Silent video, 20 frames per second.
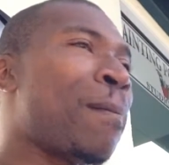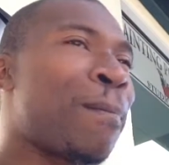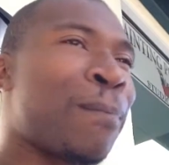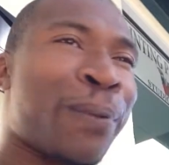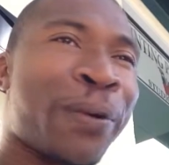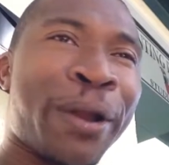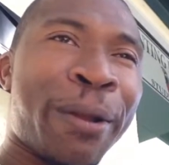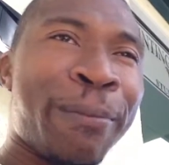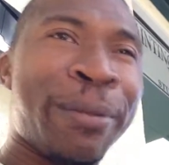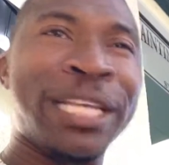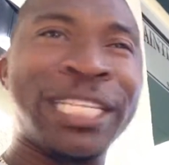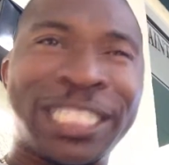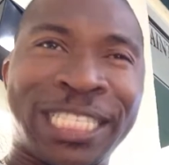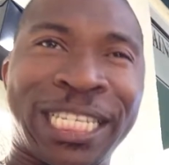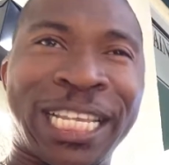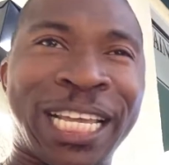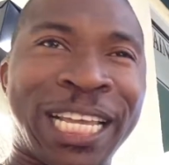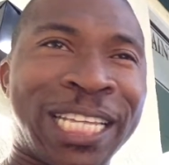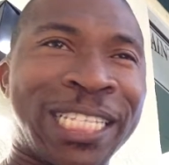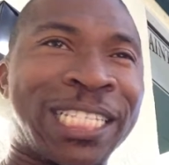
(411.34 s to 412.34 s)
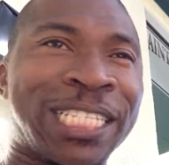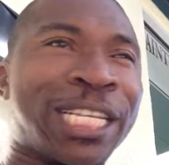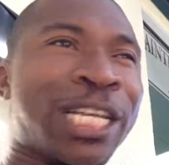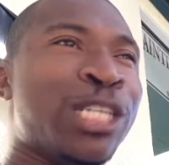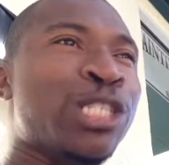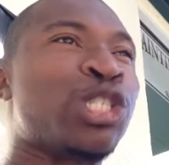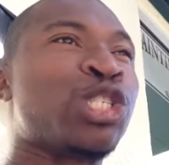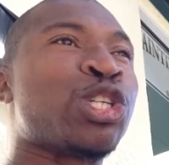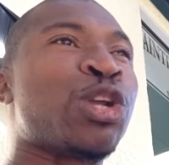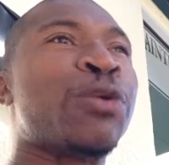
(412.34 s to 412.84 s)
premises
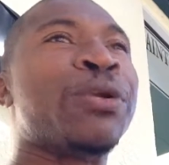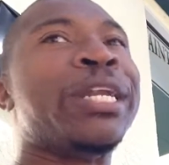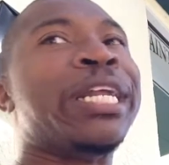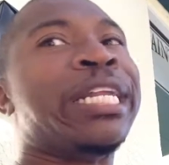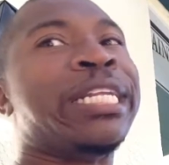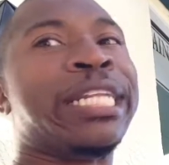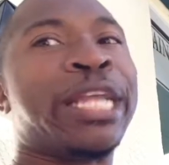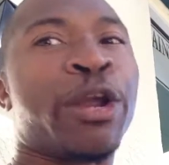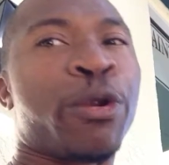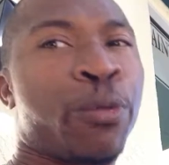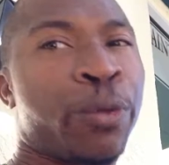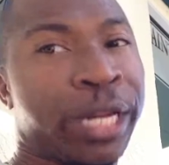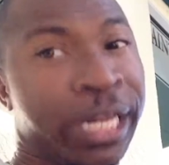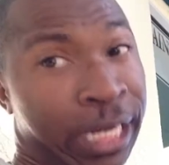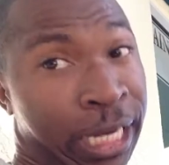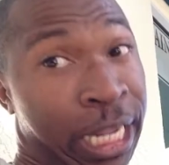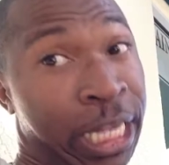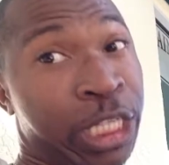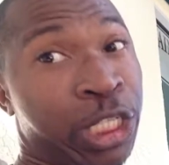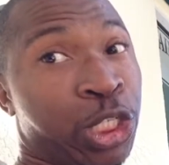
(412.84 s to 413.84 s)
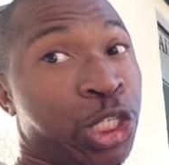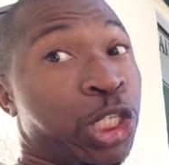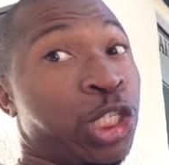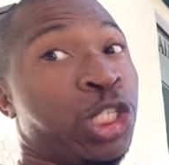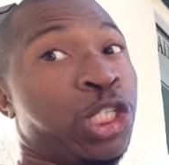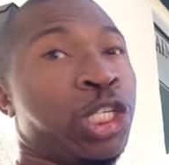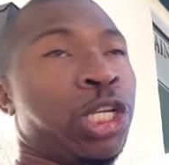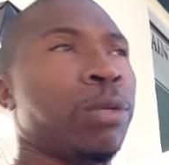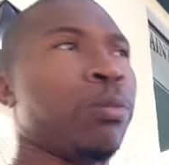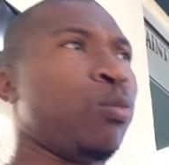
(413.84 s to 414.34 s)
concerning their
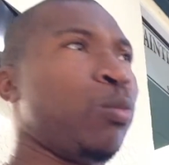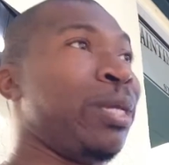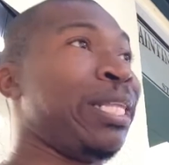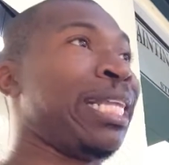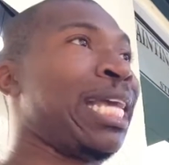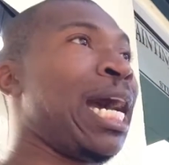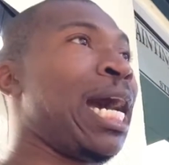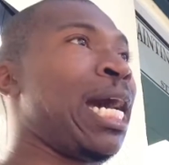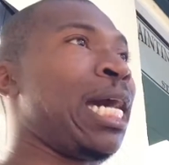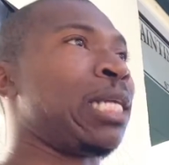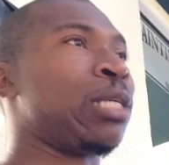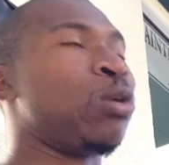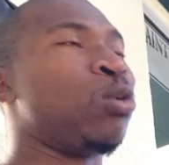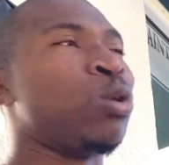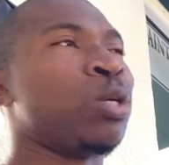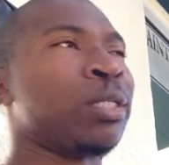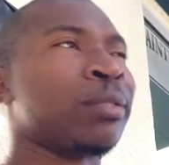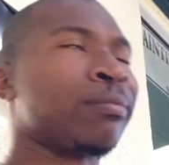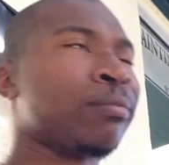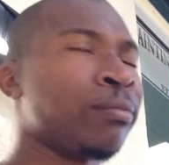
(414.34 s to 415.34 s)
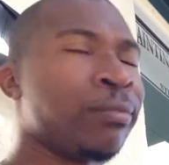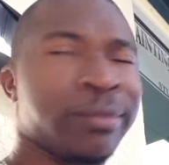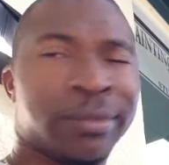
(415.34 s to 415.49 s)
relationship with God, or